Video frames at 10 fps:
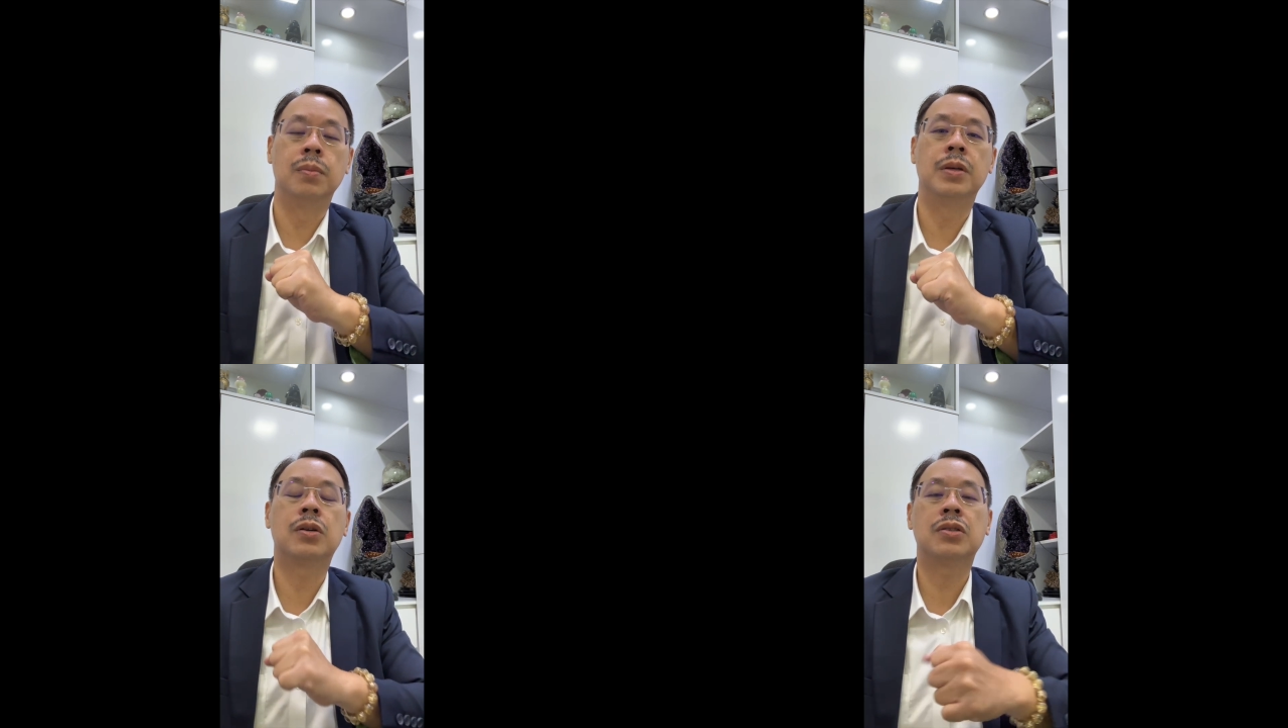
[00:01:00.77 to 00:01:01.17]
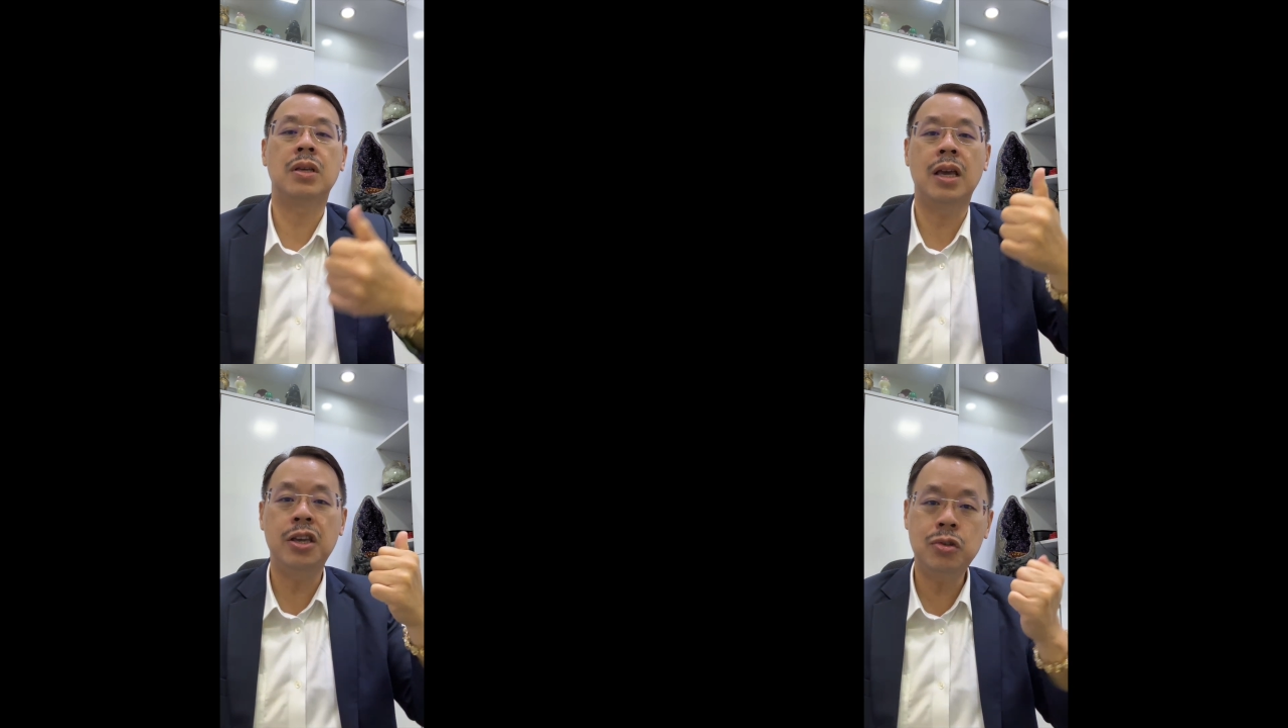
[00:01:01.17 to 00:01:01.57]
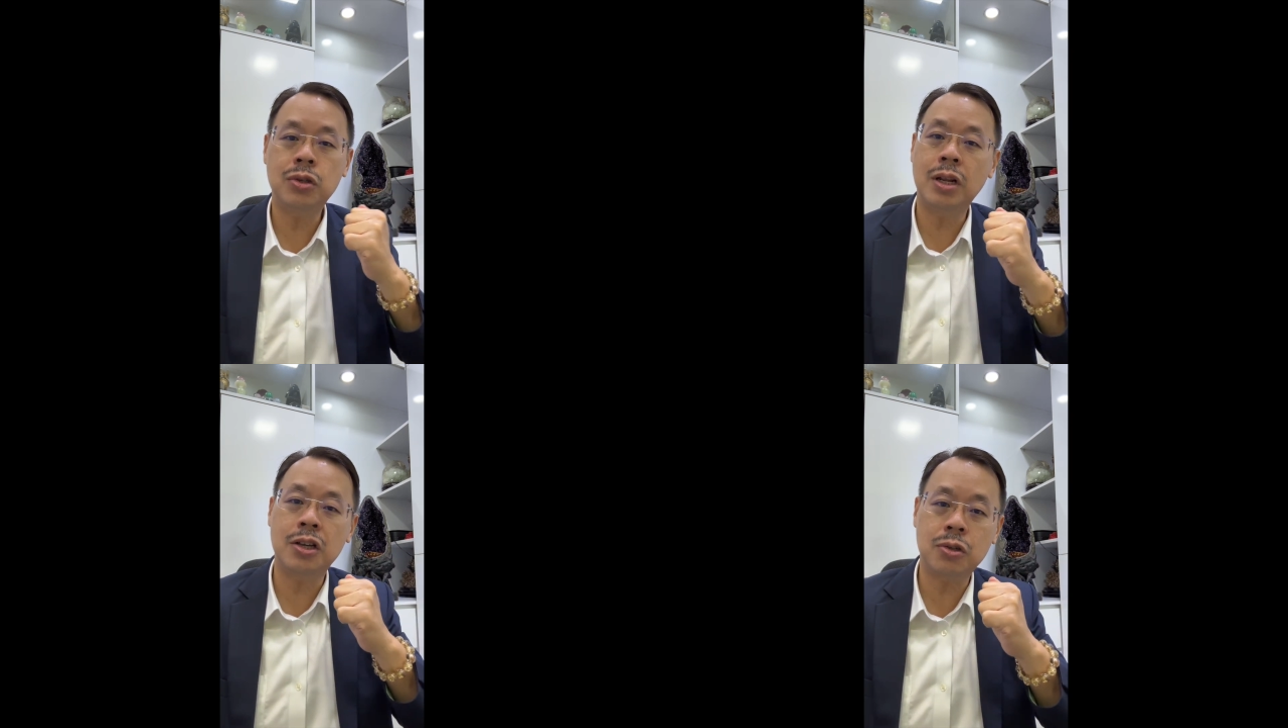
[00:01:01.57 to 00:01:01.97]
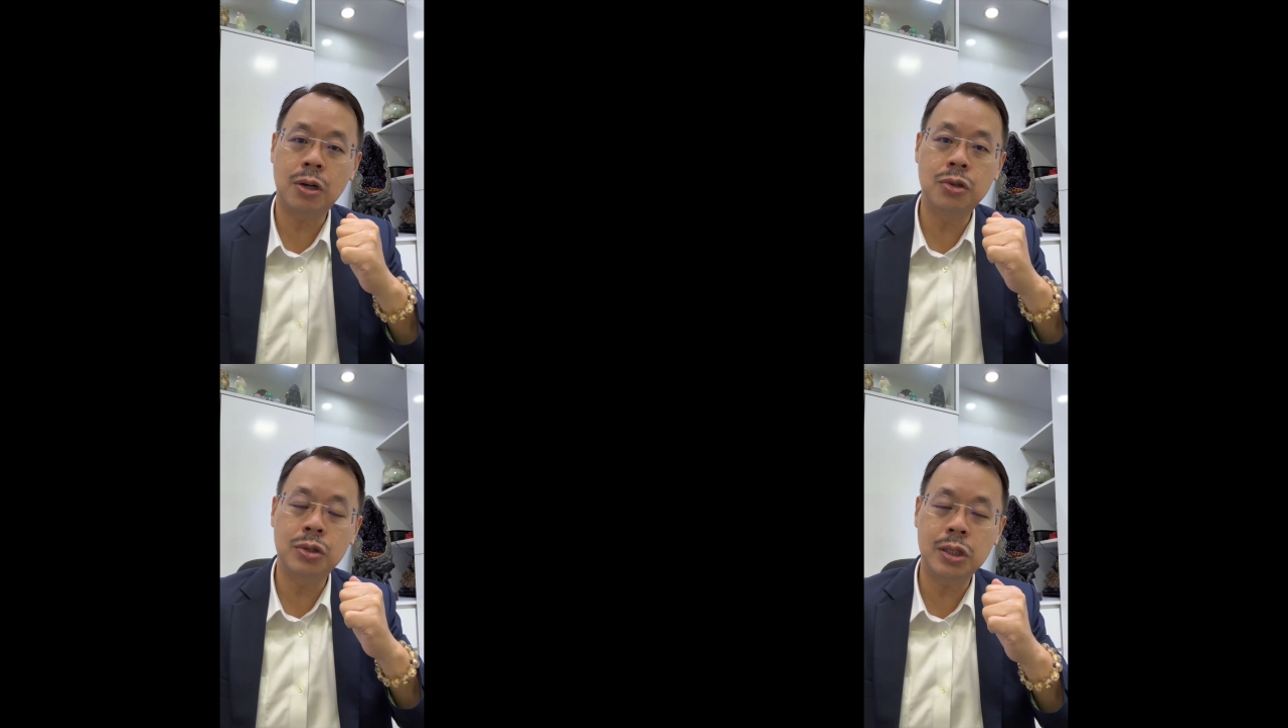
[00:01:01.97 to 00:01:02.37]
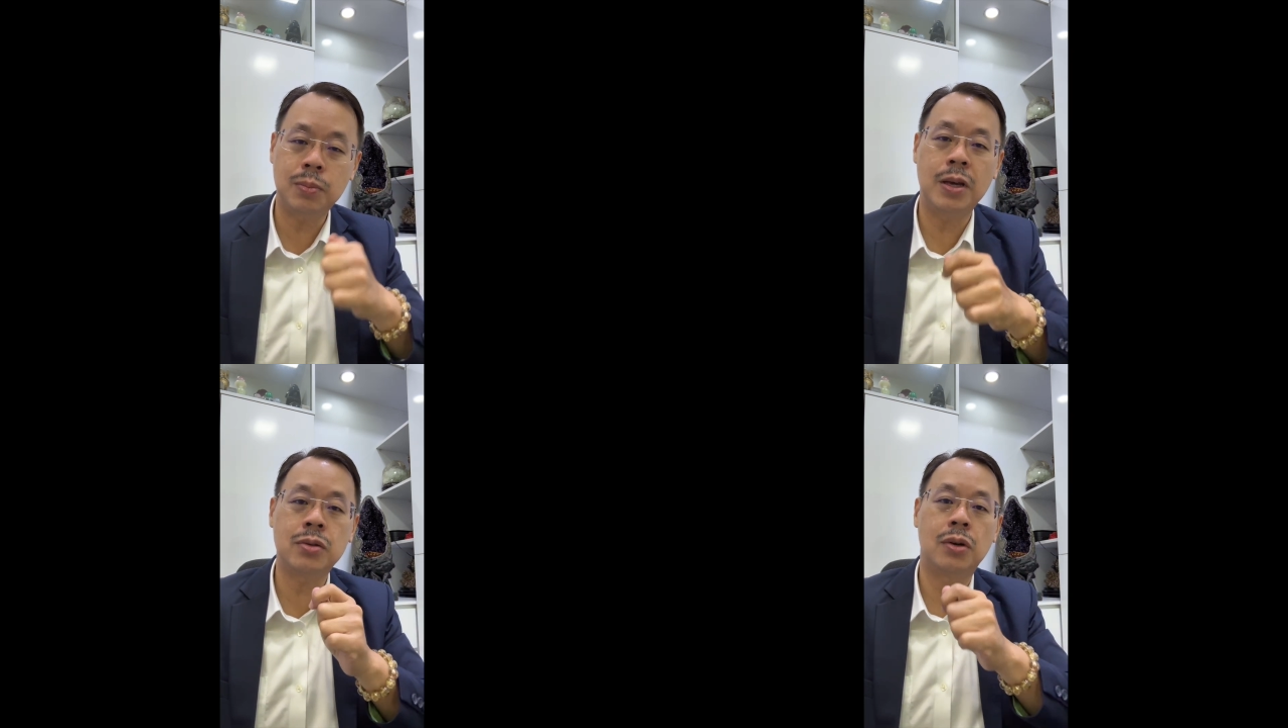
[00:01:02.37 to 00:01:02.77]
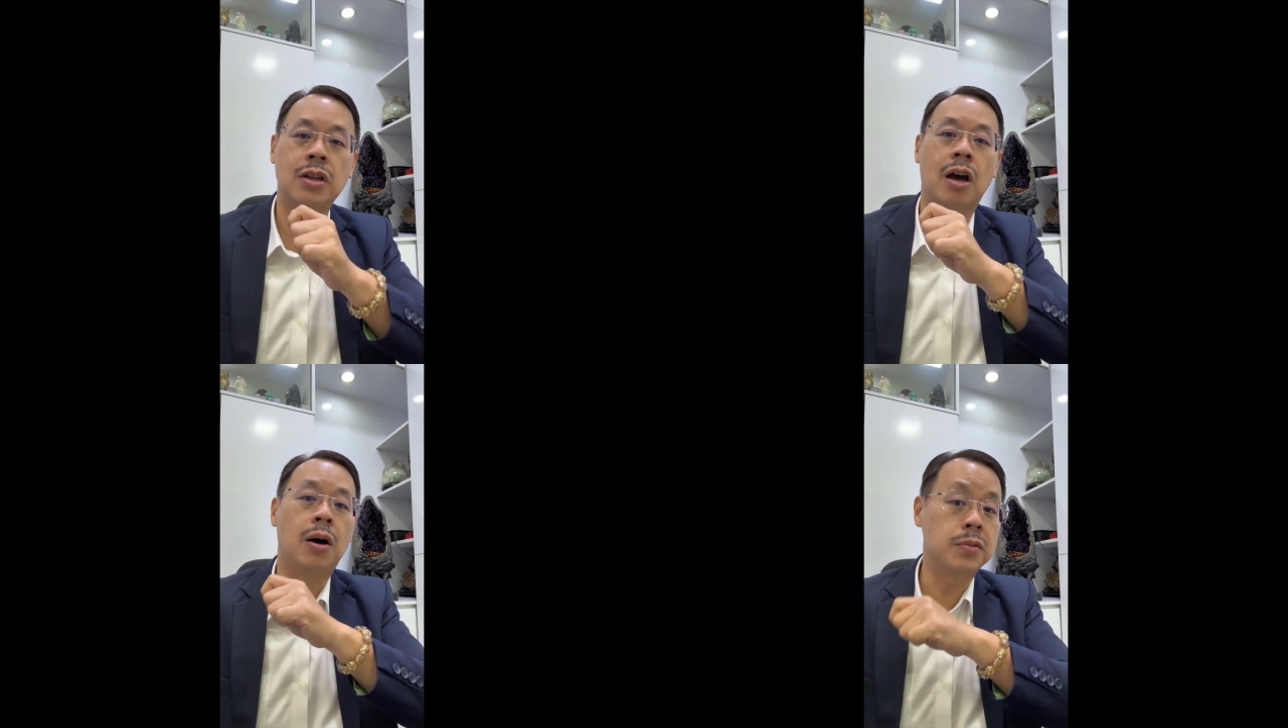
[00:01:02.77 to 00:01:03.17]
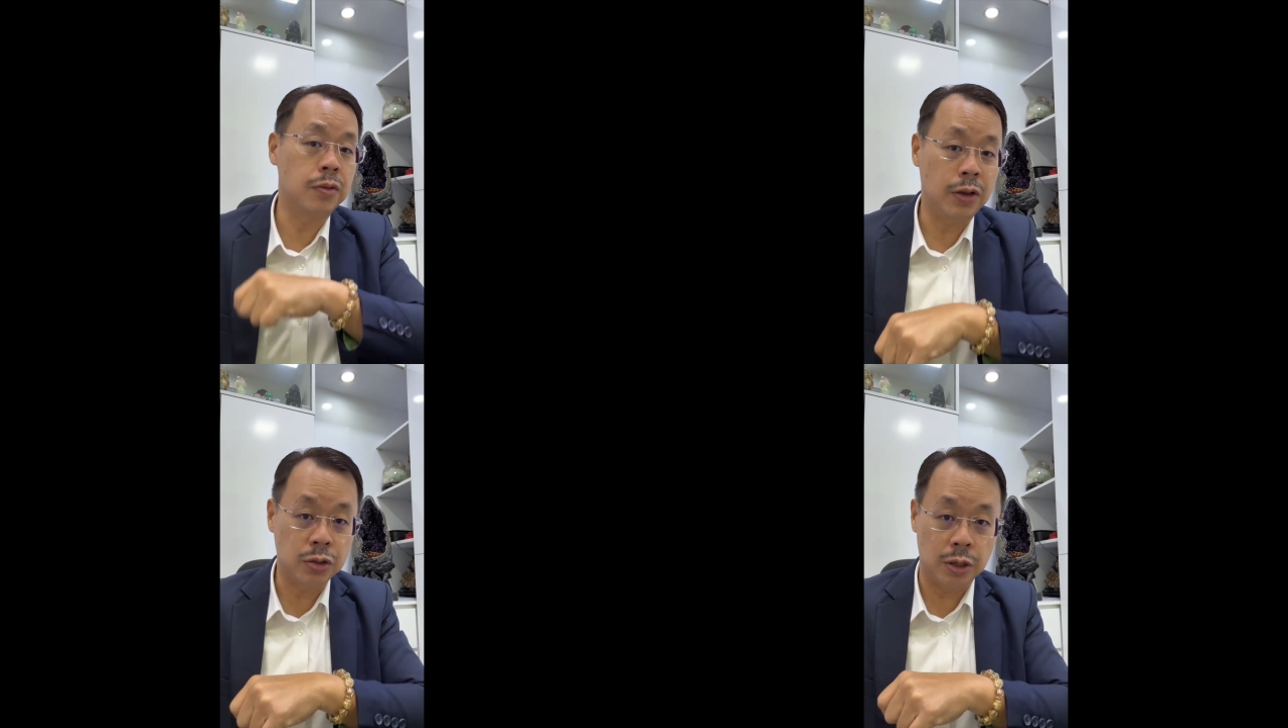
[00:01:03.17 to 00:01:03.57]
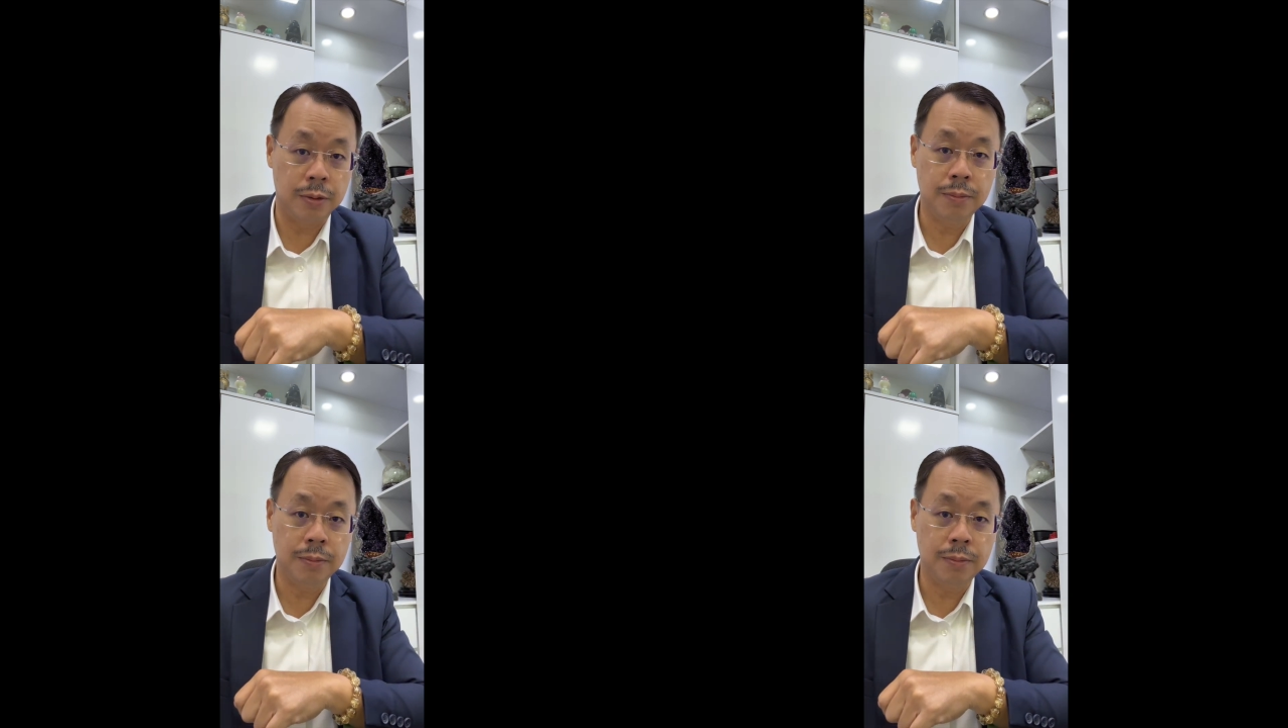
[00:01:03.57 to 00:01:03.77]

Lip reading: Because the ancient astrologies, based on their observation,